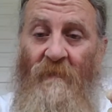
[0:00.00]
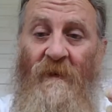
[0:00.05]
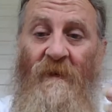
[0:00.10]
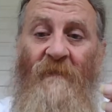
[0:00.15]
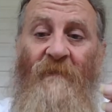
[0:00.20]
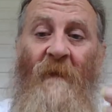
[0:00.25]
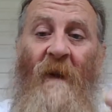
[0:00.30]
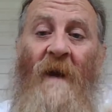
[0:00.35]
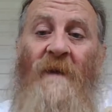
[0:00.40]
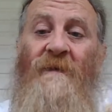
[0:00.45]
But
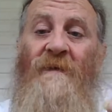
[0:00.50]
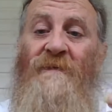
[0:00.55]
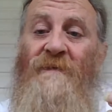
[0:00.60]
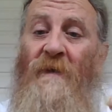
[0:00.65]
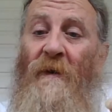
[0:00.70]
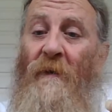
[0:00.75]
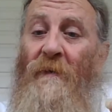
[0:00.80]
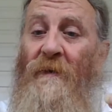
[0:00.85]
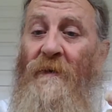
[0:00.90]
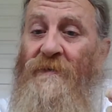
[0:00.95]
if I
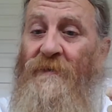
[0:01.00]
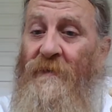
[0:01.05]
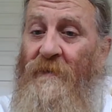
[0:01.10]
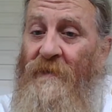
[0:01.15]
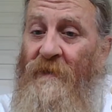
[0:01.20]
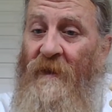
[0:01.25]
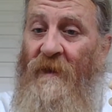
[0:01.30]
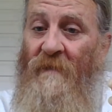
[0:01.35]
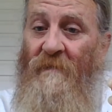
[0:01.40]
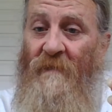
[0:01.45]
discern that
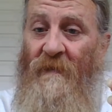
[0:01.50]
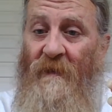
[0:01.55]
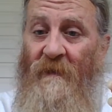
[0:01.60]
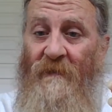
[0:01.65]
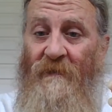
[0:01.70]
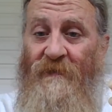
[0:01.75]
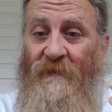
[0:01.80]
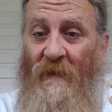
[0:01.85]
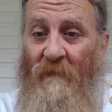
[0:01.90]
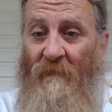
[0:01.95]
you're nothing
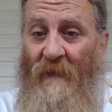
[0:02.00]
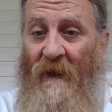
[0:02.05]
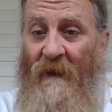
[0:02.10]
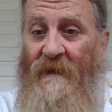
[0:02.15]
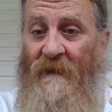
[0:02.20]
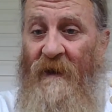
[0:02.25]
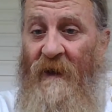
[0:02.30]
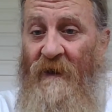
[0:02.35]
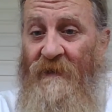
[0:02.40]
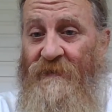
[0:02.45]
but
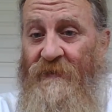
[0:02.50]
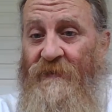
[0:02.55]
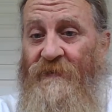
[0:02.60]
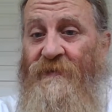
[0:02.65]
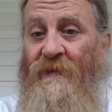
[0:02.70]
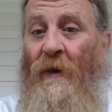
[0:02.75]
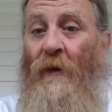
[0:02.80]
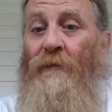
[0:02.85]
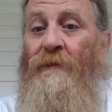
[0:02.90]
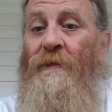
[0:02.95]
somebody that likes to
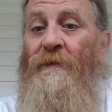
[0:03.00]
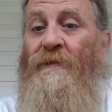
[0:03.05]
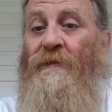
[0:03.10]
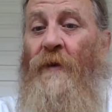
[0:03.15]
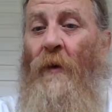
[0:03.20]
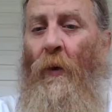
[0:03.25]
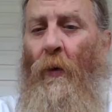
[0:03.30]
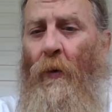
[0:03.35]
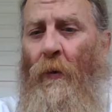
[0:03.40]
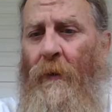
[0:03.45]
sow
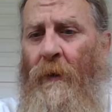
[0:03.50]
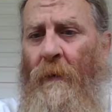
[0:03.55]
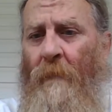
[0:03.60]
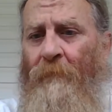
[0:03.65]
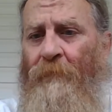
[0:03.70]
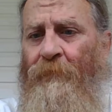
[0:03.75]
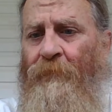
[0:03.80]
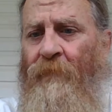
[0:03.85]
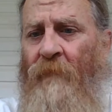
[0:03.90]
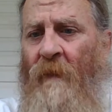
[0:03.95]
discord
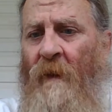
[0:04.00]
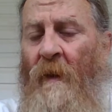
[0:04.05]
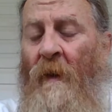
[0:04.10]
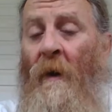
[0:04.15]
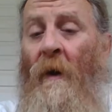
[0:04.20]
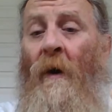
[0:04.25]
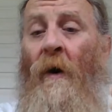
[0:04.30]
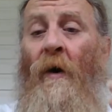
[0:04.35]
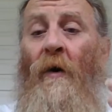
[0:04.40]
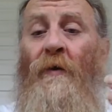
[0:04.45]

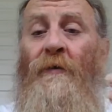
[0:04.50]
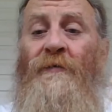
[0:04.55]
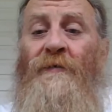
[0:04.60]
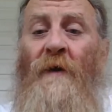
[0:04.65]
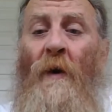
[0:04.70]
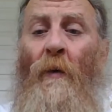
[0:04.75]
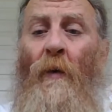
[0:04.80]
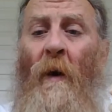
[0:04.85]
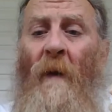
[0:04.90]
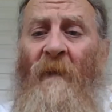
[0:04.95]
or
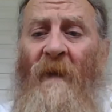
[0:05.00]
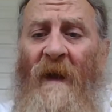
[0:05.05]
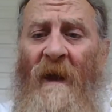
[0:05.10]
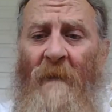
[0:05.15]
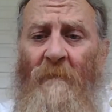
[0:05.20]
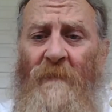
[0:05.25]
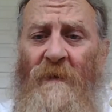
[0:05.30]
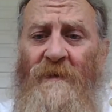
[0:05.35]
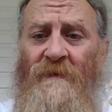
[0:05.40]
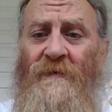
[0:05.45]
show off
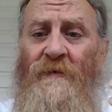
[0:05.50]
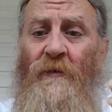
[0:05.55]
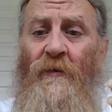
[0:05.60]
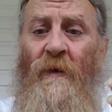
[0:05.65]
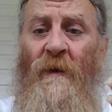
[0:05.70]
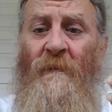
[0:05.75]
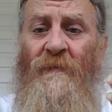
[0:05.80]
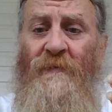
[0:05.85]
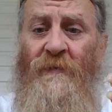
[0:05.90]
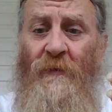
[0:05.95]
how much
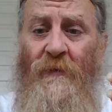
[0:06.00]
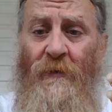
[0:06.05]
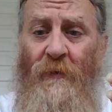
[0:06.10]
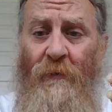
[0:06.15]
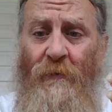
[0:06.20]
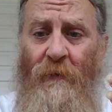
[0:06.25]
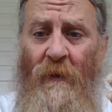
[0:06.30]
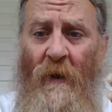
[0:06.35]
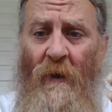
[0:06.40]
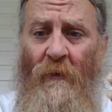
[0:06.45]
scripture
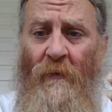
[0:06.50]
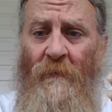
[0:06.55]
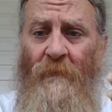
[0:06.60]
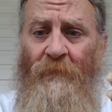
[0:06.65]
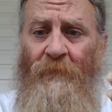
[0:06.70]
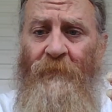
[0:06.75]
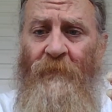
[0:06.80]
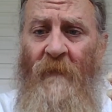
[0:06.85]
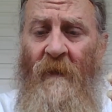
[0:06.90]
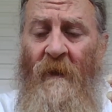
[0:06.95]
you know,
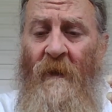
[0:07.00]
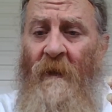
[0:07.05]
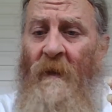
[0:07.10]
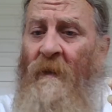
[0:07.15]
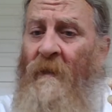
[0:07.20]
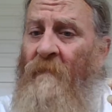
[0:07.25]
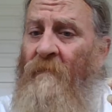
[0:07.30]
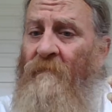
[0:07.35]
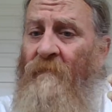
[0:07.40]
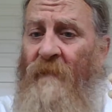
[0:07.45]

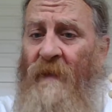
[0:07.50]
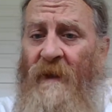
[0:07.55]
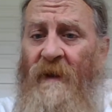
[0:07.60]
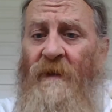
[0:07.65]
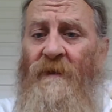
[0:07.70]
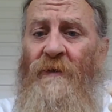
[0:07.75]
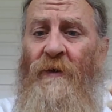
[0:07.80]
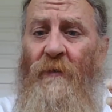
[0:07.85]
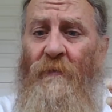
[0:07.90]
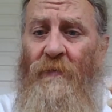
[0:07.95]

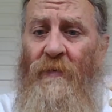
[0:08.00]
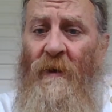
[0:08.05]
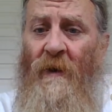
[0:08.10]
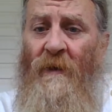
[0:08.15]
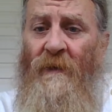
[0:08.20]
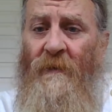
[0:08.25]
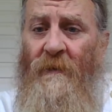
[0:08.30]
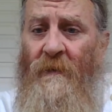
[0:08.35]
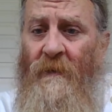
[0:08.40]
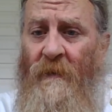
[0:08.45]
me and you,
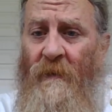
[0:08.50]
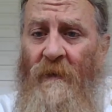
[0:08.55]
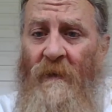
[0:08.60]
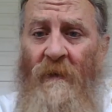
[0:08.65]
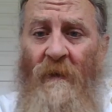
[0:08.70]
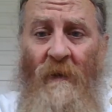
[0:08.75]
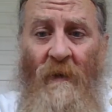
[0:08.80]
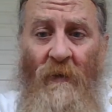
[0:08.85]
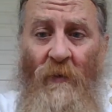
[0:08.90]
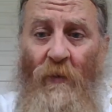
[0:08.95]
brother,
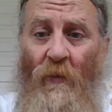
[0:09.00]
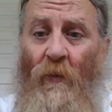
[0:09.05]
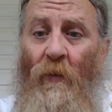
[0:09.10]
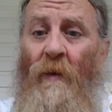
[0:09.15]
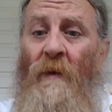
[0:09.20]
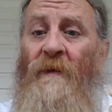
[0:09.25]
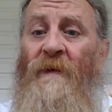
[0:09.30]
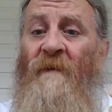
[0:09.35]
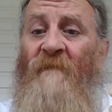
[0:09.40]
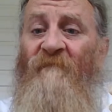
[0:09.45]

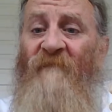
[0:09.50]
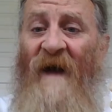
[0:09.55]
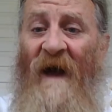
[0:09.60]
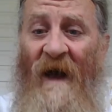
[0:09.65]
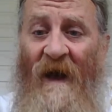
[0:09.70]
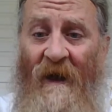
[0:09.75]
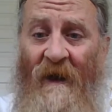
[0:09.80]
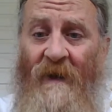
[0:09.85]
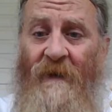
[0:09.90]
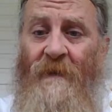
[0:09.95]
will
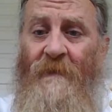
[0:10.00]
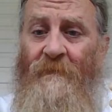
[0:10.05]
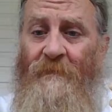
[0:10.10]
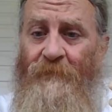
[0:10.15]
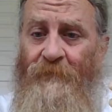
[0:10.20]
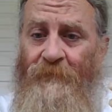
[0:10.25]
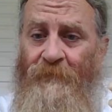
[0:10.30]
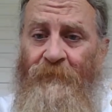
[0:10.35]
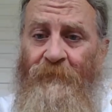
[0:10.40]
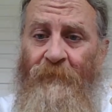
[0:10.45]
divide.
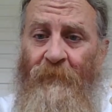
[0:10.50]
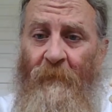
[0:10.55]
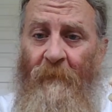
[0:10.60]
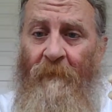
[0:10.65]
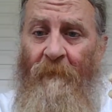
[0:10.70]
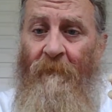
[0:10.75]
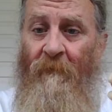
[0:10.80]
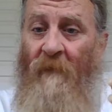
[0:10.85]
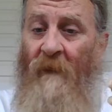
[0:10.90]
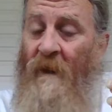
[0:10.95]

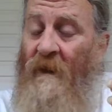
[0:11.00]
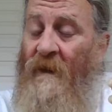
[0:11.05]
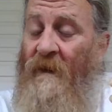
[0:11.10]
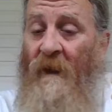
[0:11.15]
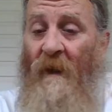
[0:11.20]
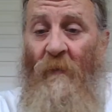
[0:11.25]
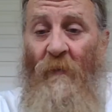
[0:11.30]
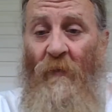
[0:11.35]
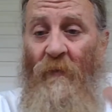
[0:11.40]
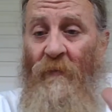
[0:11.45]

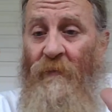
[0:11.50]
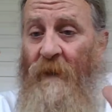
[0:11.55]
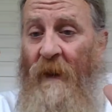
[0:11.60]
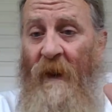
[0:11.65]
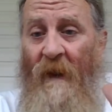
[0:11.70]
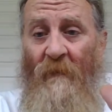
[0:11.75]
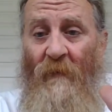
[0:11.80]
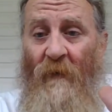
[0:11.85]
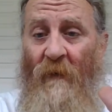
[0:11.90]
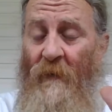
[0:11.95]
And I won't
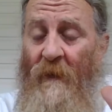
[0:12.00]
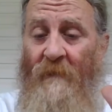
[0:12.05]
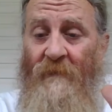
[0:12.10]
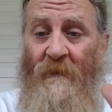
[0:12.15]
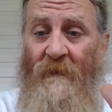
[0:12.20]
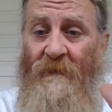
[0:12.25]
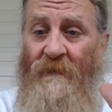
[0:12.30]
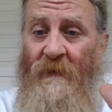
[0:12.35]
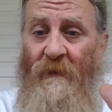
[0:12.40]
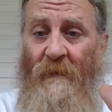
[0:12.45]
have, I won't have
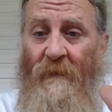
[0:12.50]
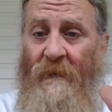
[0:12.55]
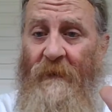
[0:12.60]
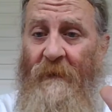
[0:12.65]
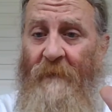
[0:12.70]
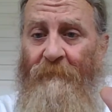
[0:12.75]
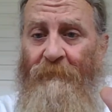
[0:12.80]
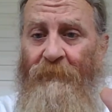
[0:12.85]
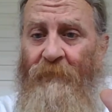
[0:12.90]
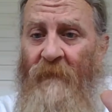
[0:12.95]
nothing to do with
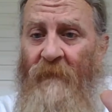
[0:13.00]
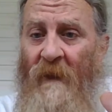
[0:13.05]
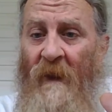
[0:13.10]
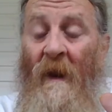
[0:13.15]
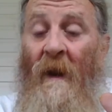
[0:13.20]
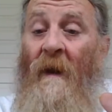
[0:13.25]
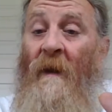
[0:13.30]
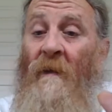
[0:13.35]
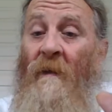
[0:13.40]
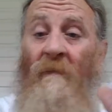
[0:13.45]
it.
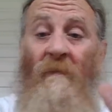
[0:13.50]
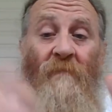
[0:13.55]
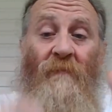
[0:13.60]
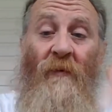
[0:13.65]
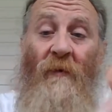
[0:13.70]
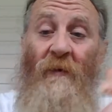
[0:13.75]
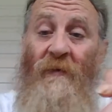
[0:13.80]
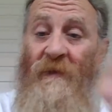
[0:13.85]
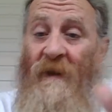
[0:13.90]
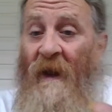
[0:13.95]

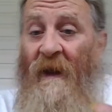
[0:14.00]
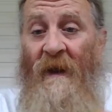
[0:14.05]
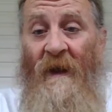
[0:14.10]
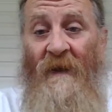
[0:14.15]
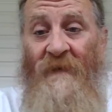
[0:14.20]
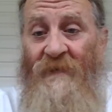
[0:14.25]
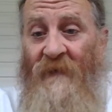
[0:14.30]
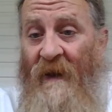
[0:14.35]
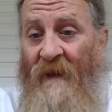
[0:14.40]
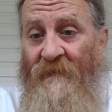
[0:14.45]
Personally, I ain't
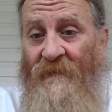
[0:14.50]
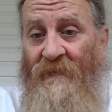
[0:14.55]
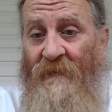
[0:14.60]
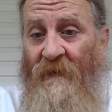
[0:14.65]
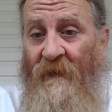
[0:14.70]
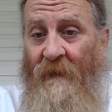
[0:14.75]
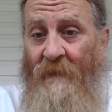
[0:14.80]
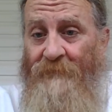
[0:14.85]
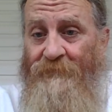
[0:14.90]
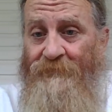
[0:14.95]
got time for
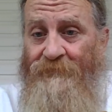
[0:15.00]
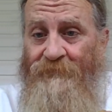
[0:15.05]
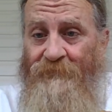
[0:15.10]
that.